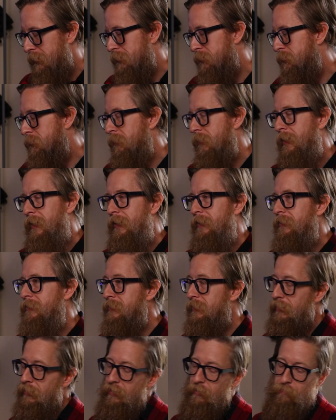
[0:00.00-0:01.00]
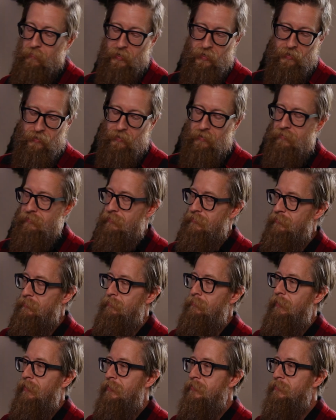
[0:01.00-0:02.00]
is great because, oh man, I got this
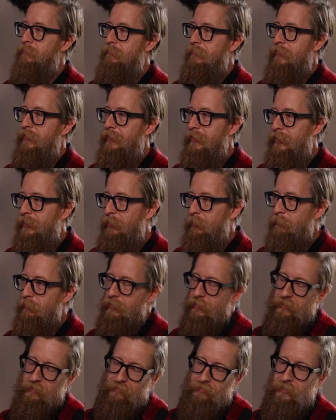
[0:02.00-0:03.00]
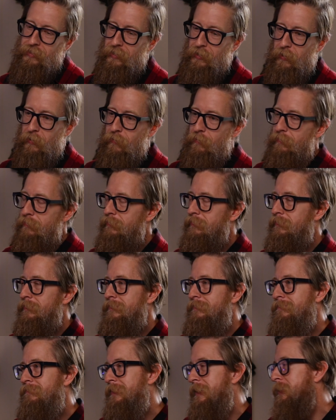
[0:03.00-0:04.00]
new awesome thing, but
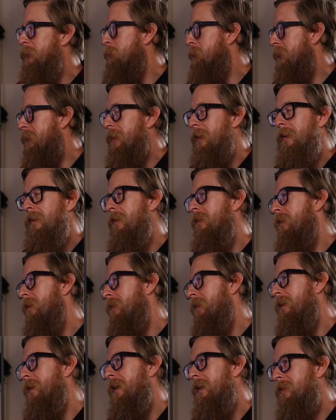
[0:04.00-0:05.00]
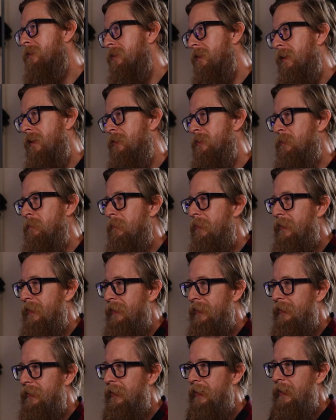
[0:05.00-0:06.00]
then you want the next awesome
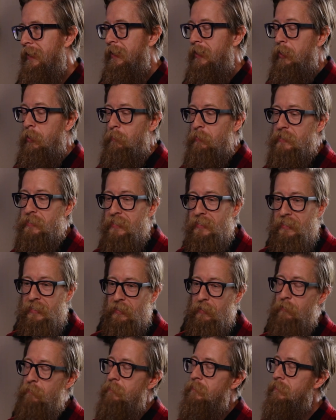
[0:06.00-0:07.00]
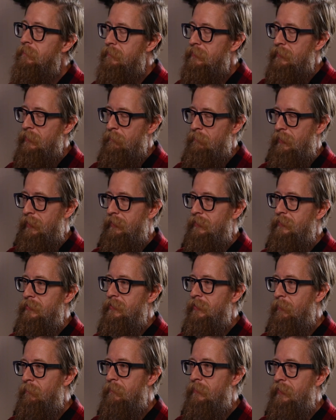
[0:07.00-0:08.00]
thing. But to give somebody
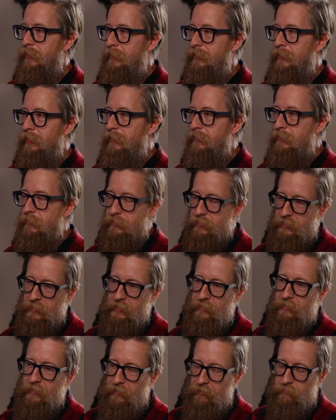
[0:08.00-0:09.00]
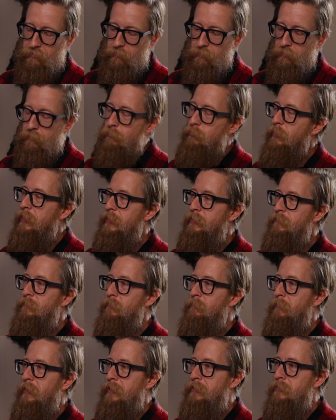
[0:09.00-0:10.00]
something and to see that sort of
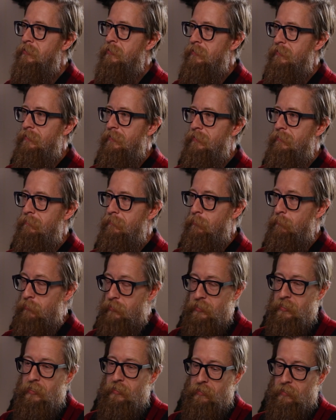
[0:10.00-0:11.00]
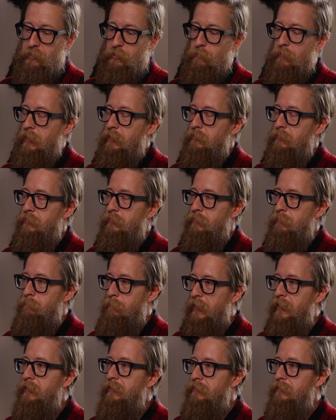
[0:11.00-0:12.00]
transformation and you see that you actually
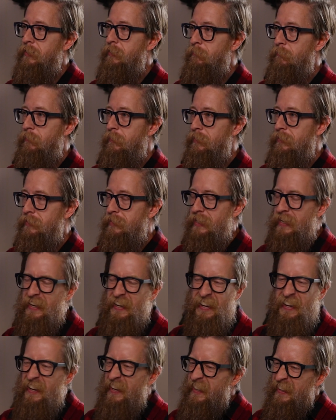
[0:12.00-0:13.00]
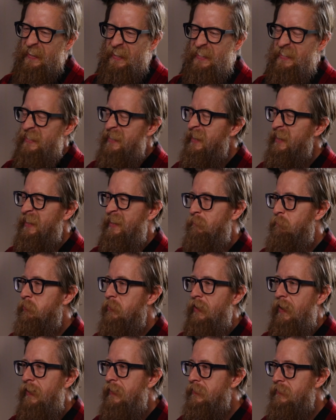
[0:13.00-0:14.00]
made a difference, that's like
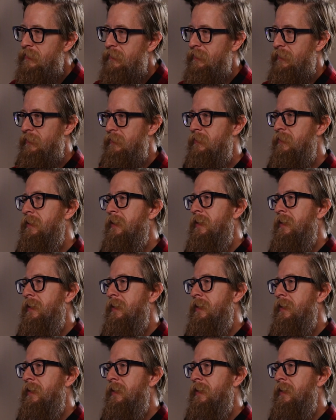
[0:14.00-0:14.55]
priceless.